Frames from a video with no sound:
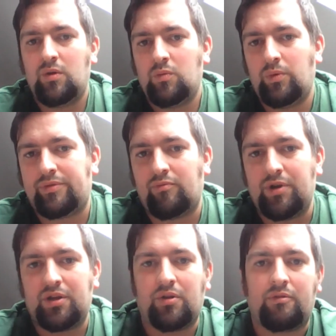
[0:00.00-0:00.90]
with the
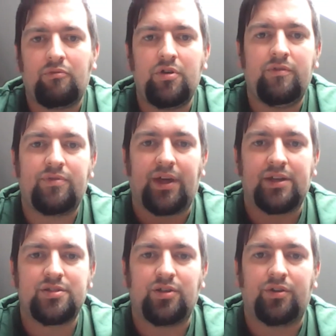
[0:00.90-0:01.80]
ring on the roof. They're going to
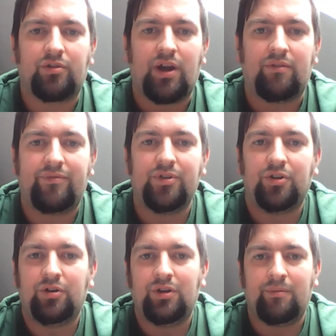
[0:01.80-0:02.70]
start on the ground
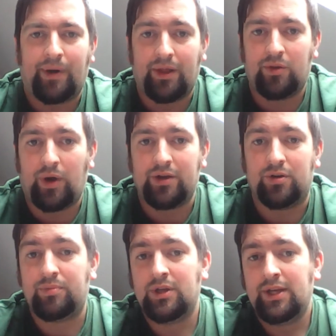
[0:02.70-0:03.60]
floor and battle the way up,
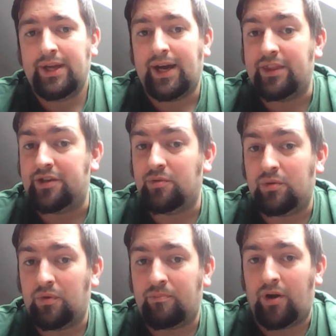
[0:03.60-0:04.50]
and they're doing it
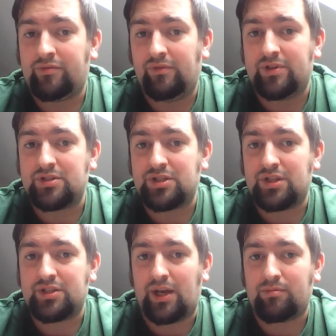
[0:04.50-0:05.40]
with both divisions at the
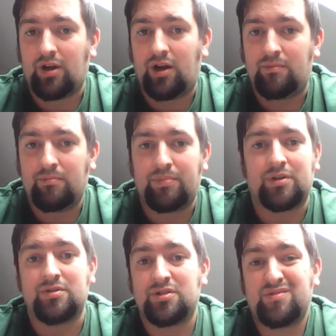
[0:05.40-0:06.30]
same time
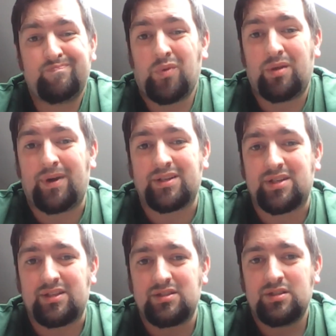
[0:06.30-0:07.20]
because, well, it makes
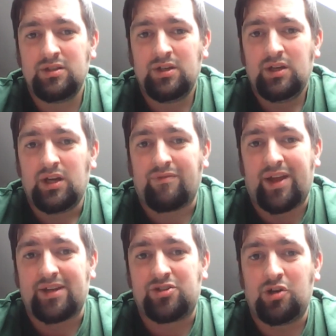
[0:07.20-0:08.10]
sense. If they
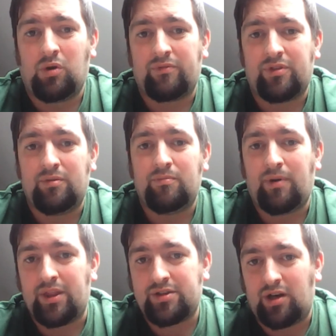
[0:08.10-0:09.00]
had 2 of them, by
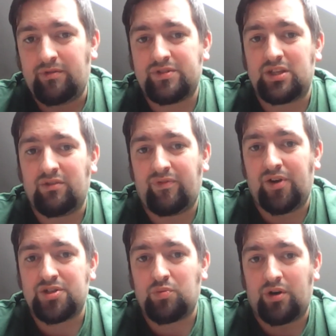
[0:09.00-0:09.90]
the time you've seen the
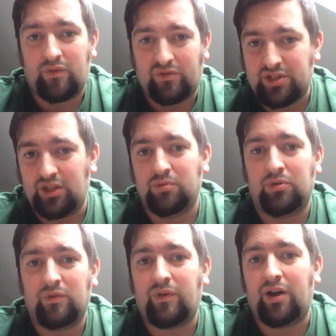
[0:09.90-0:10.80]
first one and you've seen them
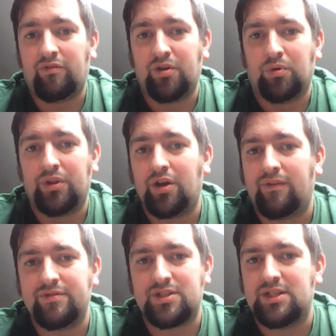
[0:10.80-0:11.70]
all fight through all the
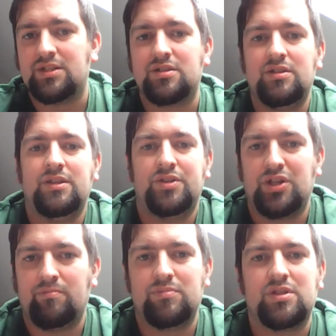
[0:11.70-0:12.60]
offices and
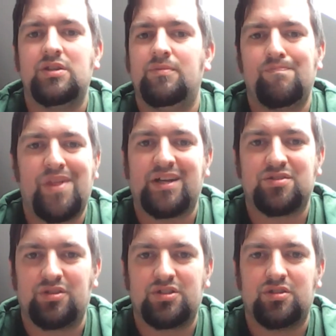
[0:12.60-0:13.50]
gyms and that
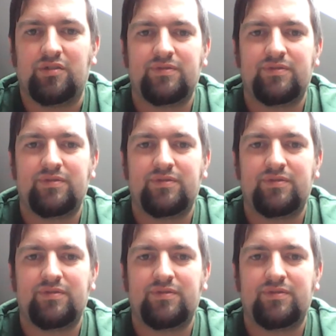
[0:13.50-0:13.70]
sort of stuff,